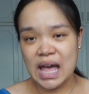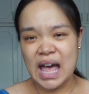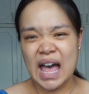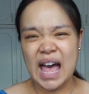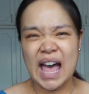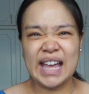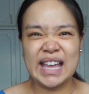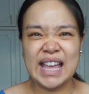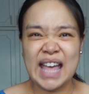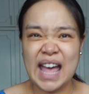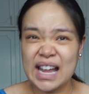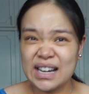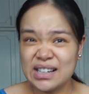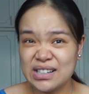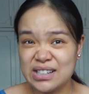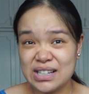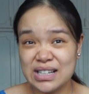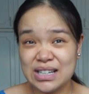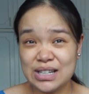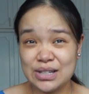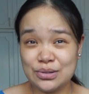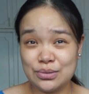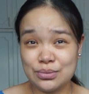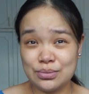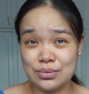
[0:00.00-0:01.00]
I can't
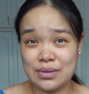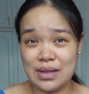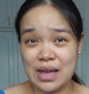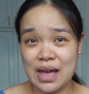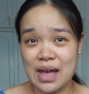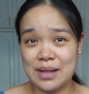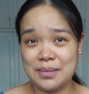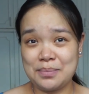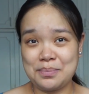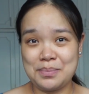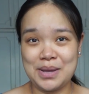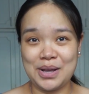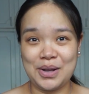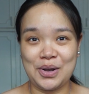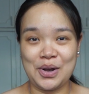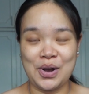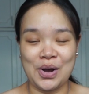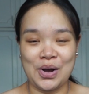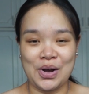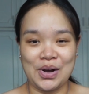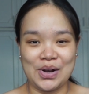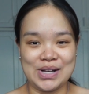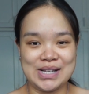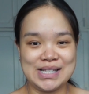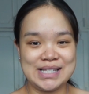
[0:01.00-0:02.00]
really do that
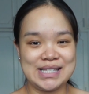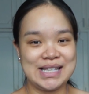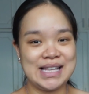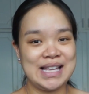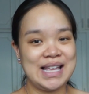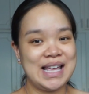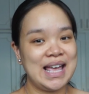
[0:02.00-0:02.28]
because